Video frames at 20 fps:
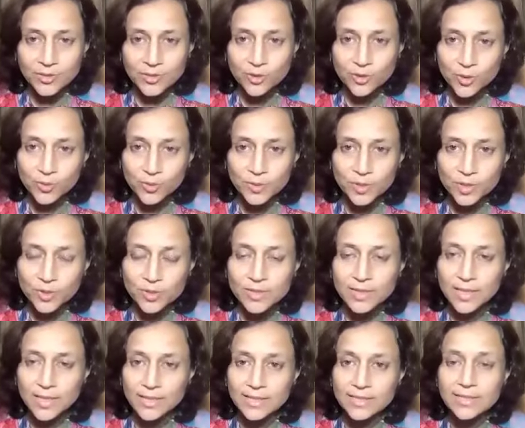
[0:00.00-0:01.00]
Sri Aurobindo
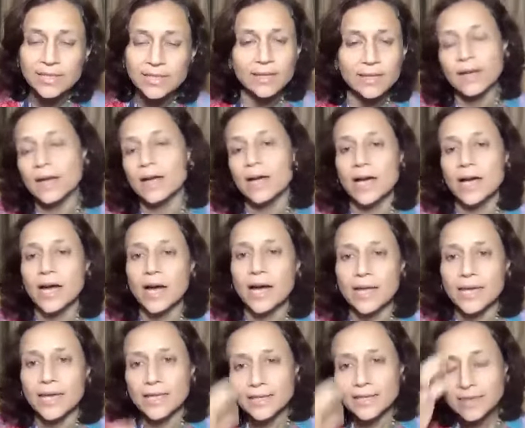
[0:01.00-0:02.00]
says.
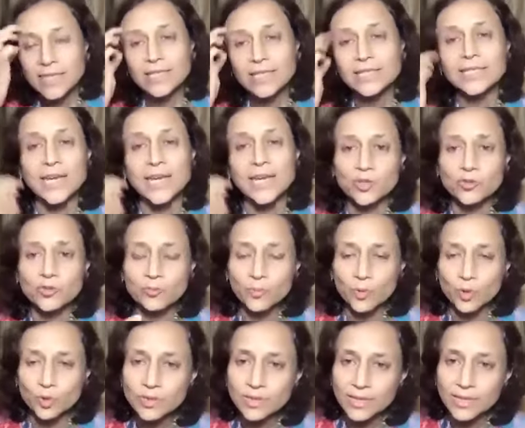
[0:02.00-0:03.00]
In the state of
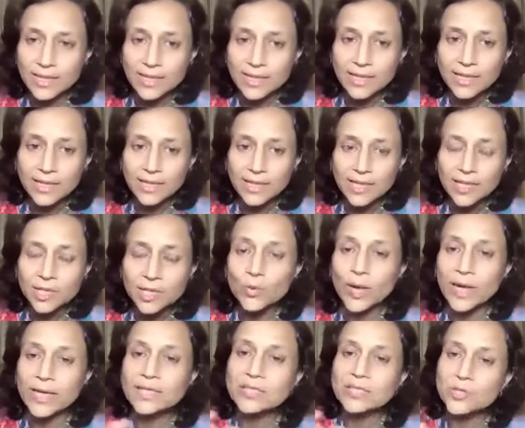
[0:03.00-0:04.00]
mukti, to
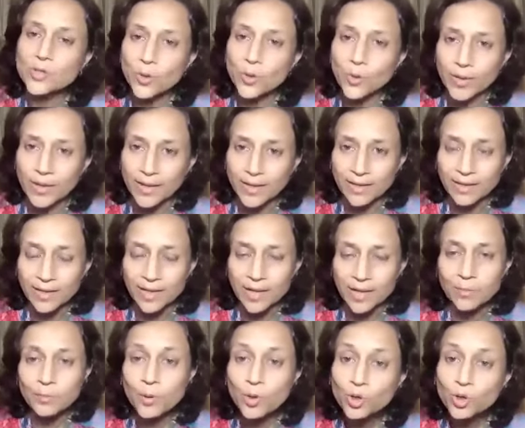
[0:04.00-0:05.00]
enjoy.
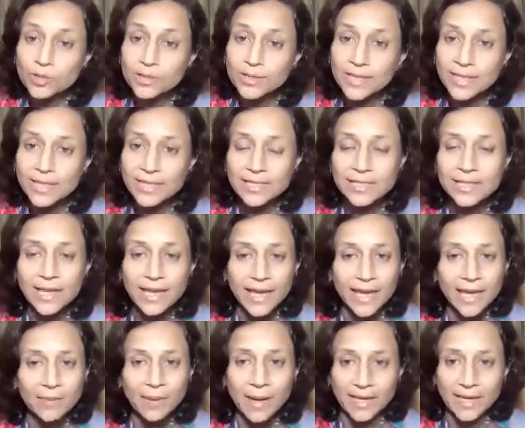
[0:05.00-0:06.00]
Bhukti is the
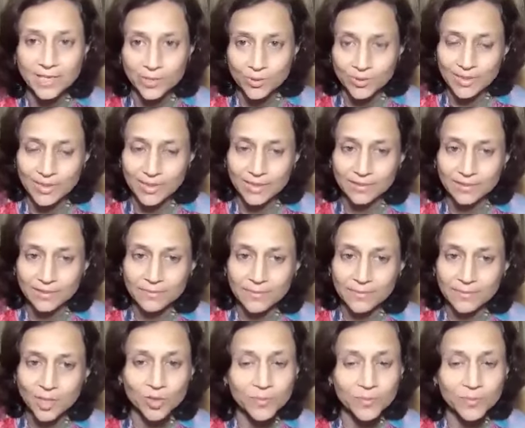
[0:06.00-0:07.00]
aim actually.
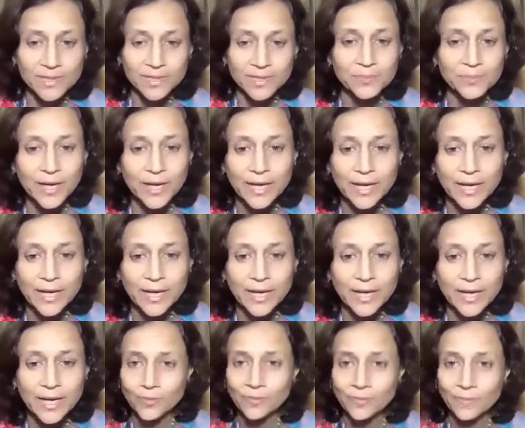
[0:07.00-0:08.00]
You'll be surprised to
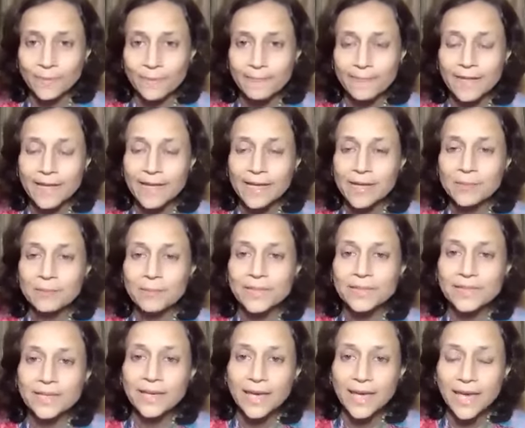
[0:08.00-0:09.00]
know. But
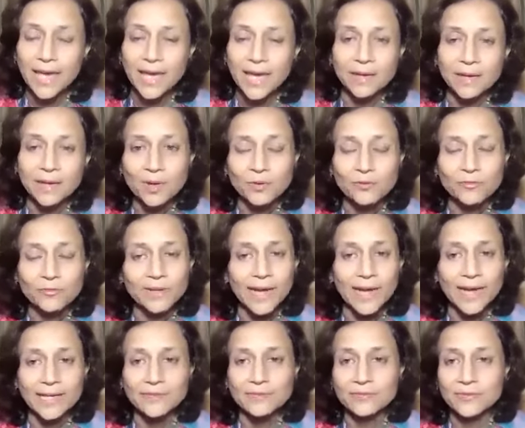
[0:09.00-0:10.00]
the aim of
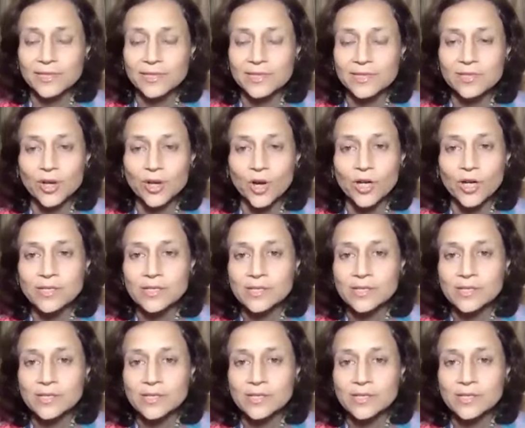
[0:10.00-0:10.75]
life is not